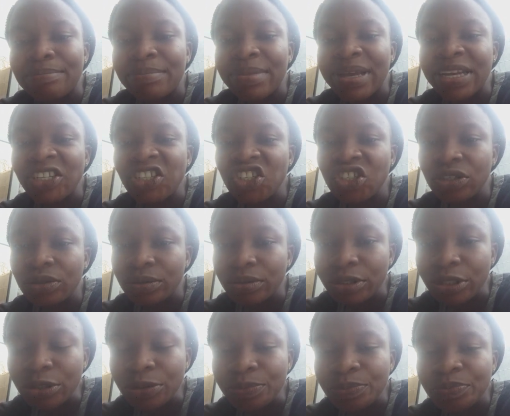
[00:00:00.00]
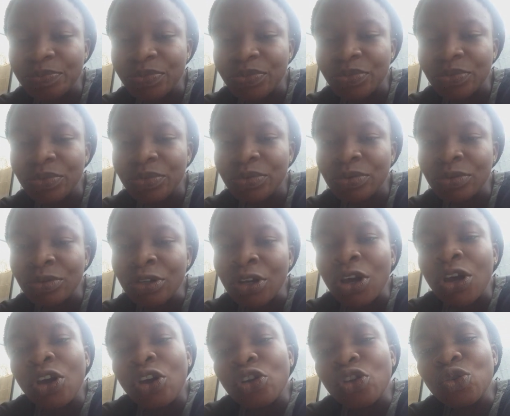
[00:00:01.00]
mentioned,
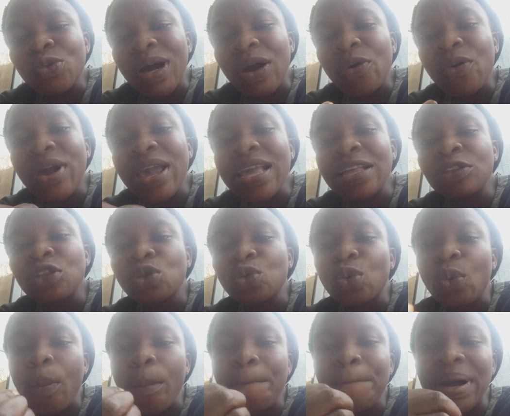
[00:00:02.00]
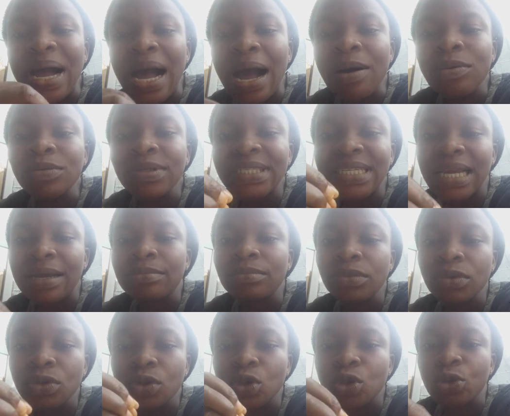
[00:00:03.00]
you are going to pound them
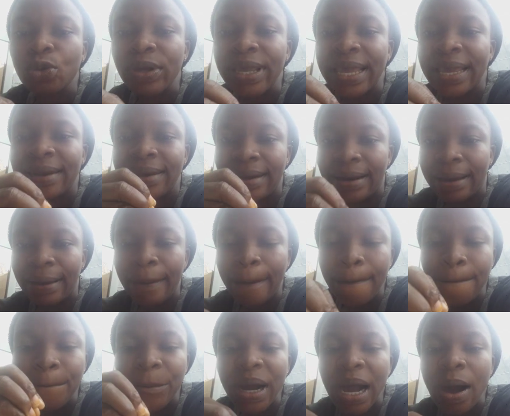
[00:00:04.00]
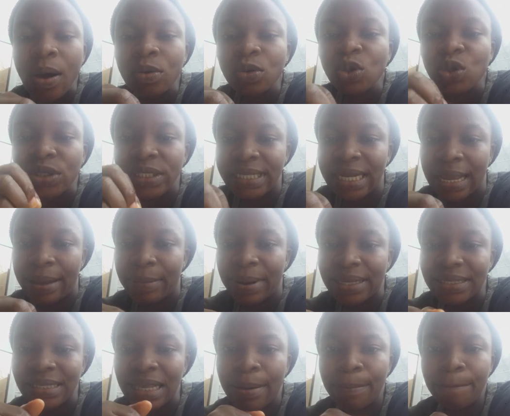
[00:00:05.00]
together. Pound them,
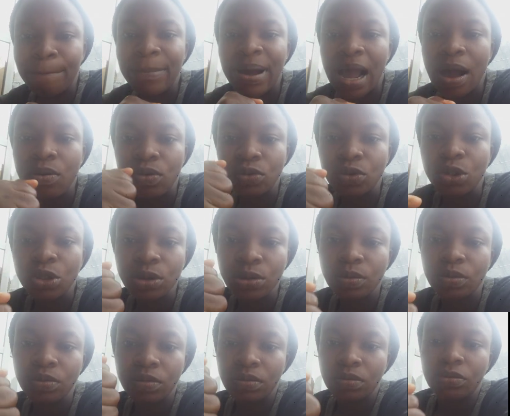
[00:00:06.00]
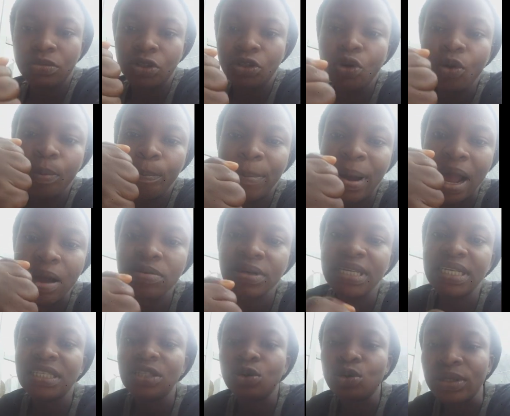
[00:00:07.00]
I say pound, you know,
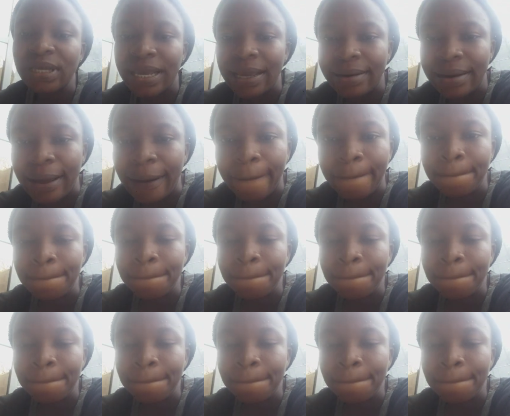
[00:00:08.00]
pound it together.